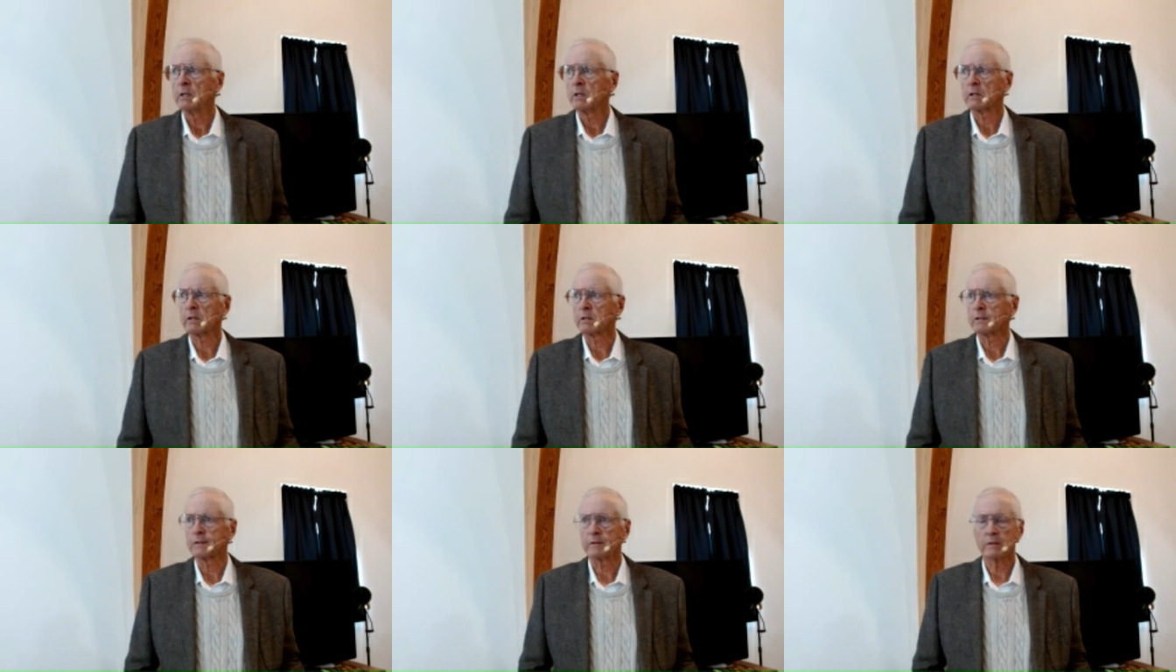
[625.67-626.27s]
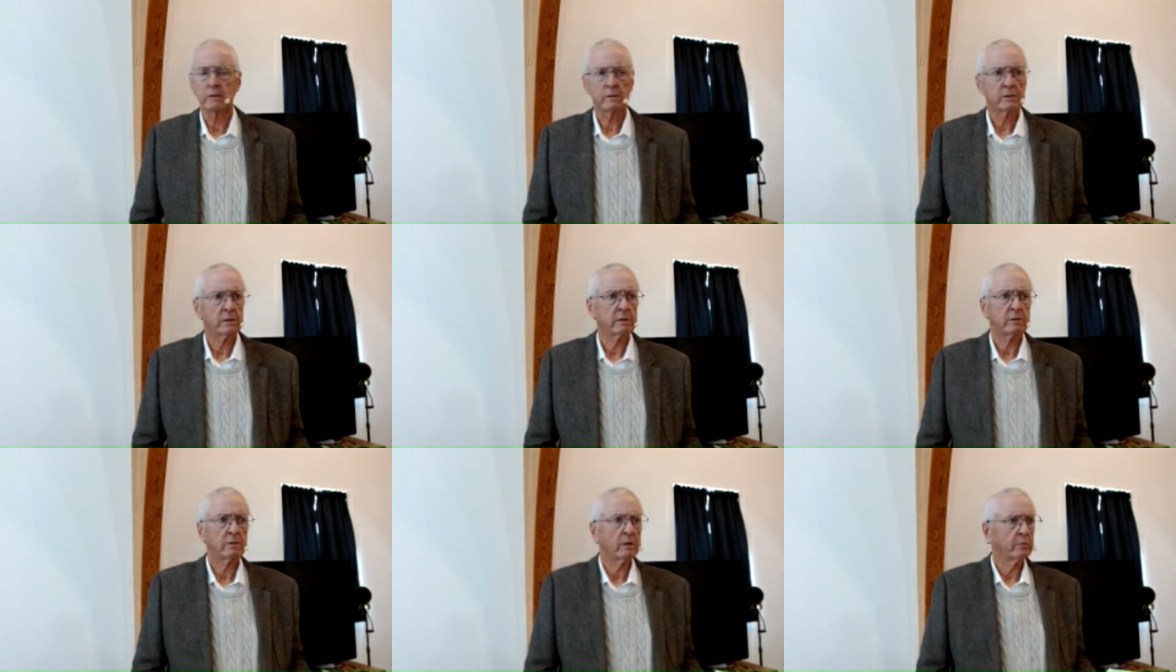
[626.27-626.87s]
uh,
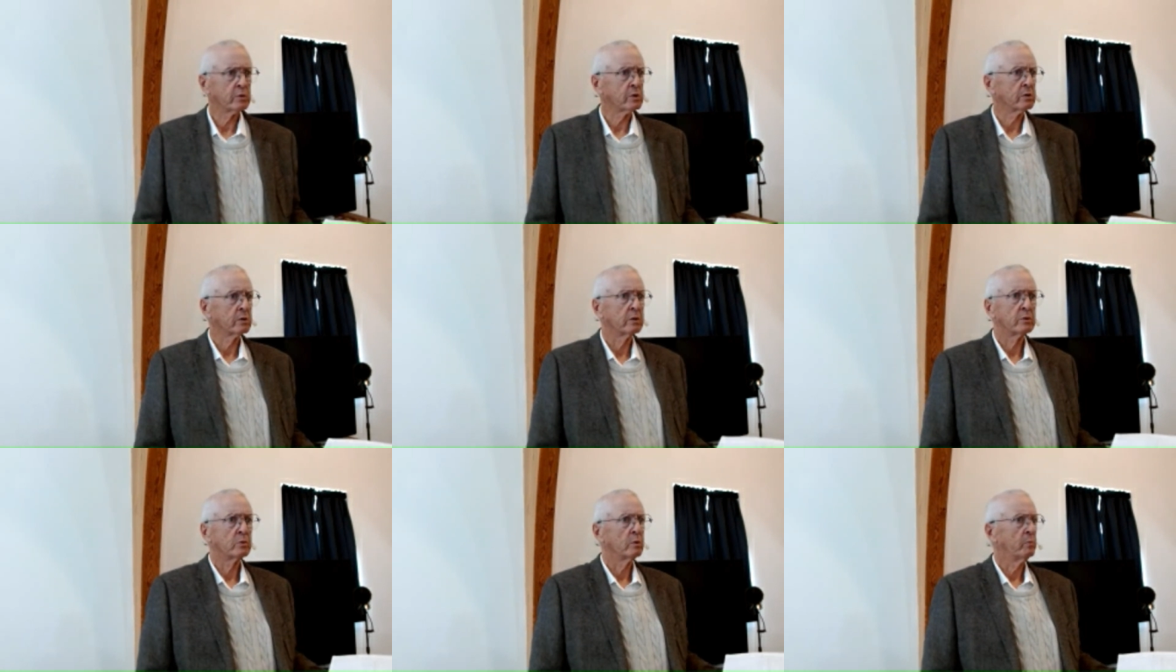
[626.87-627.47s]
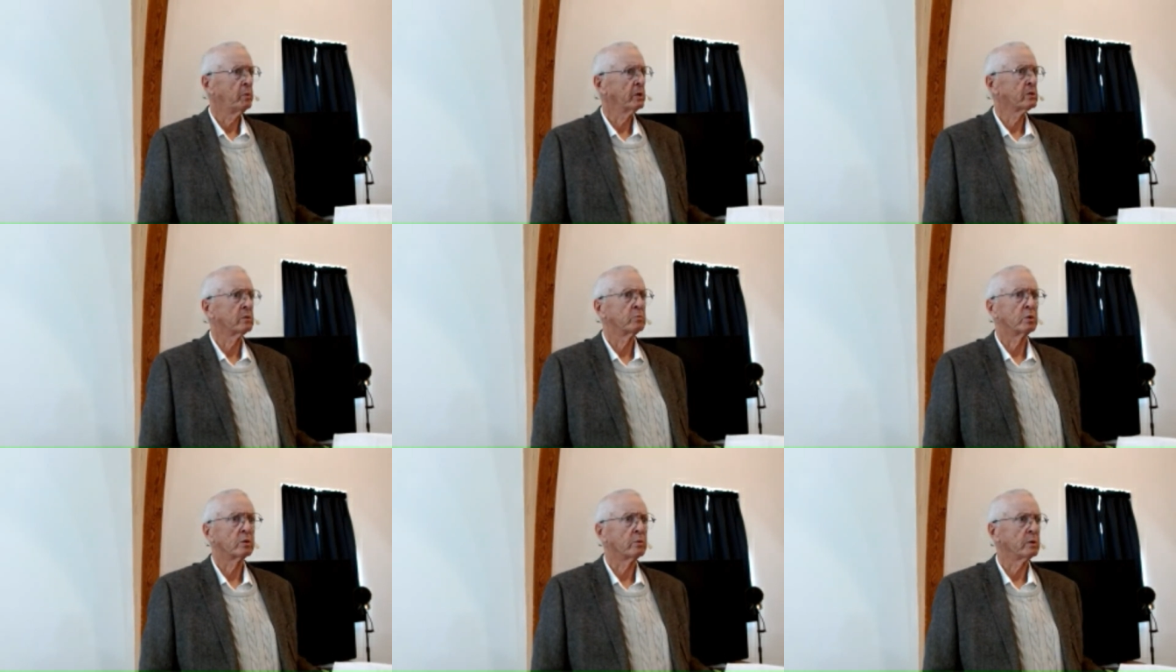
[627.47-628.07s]
until I was looking through a picture
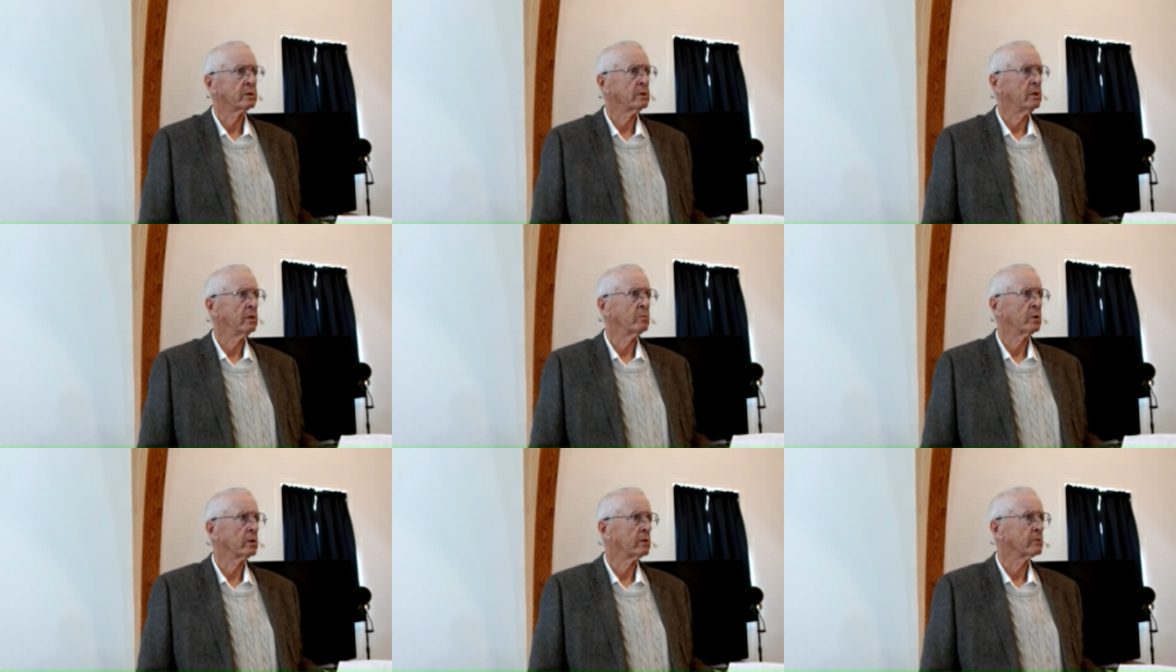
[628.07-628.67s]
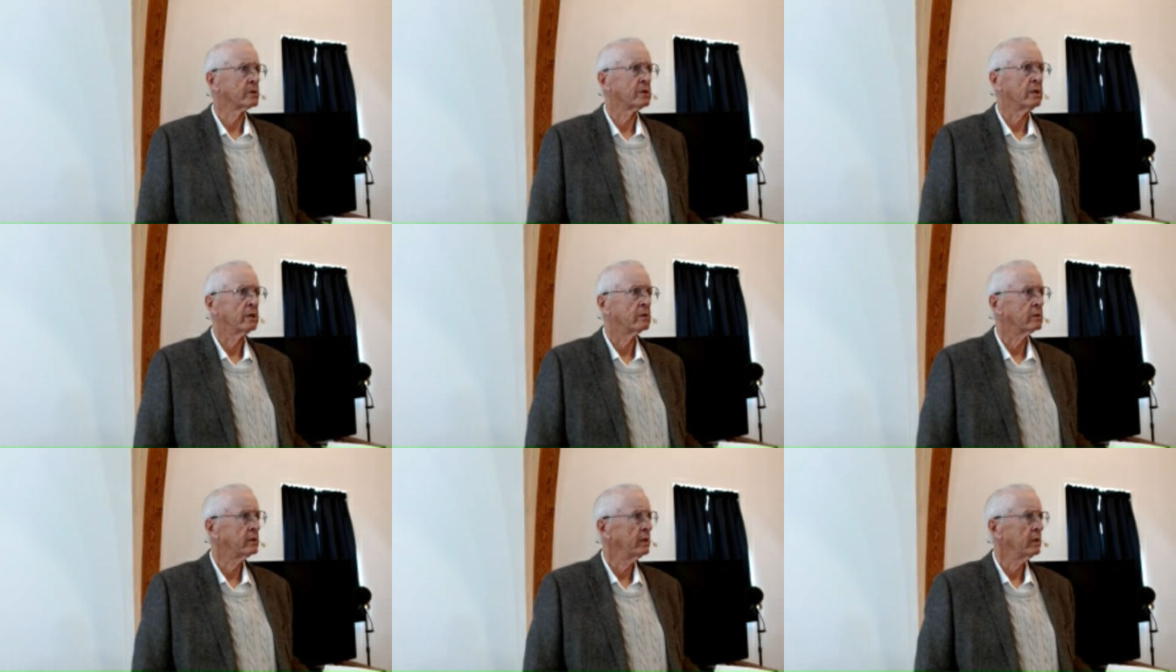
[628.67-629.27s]
book one time when I was 9
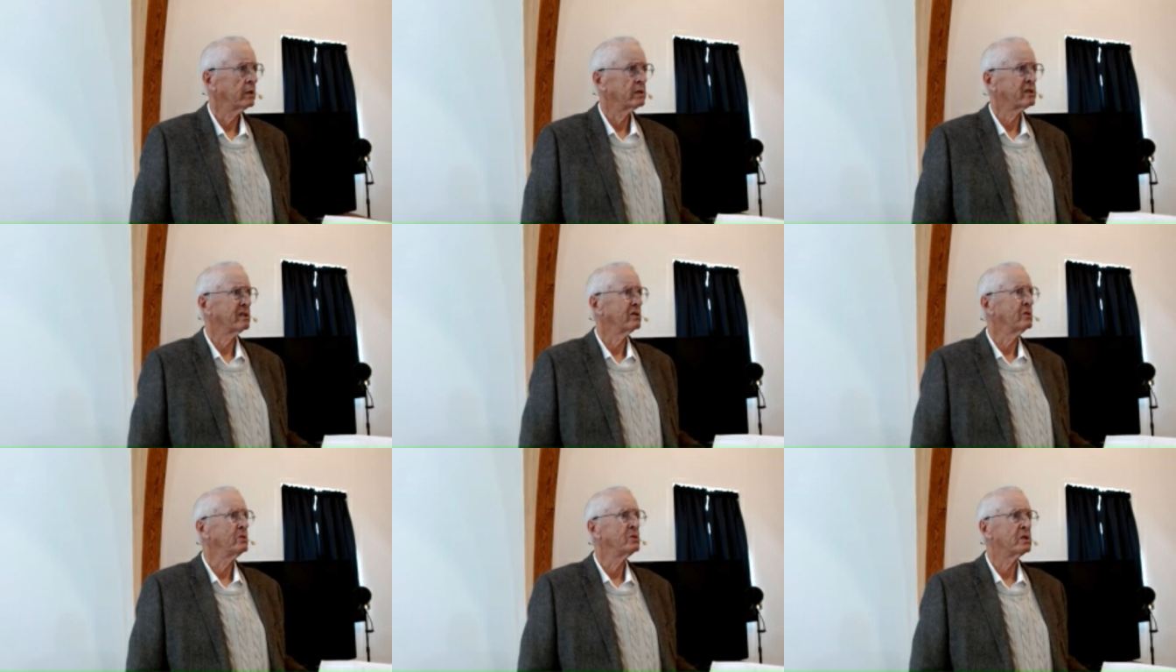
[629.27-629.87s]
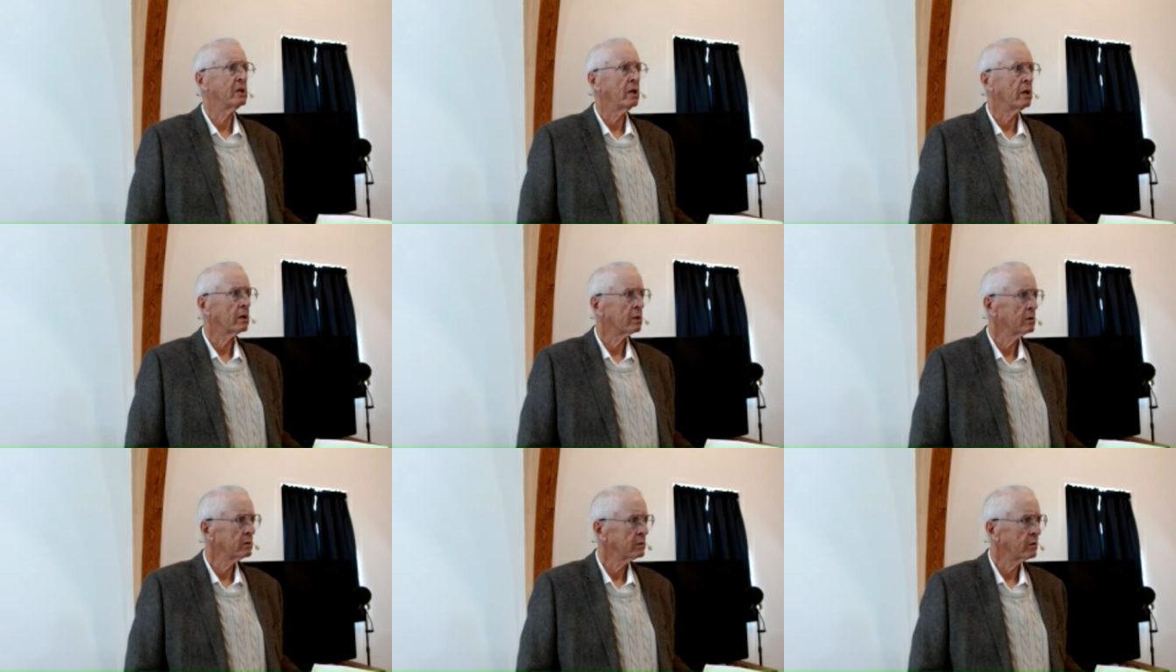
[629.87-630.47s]
or 10. I said, Who's that?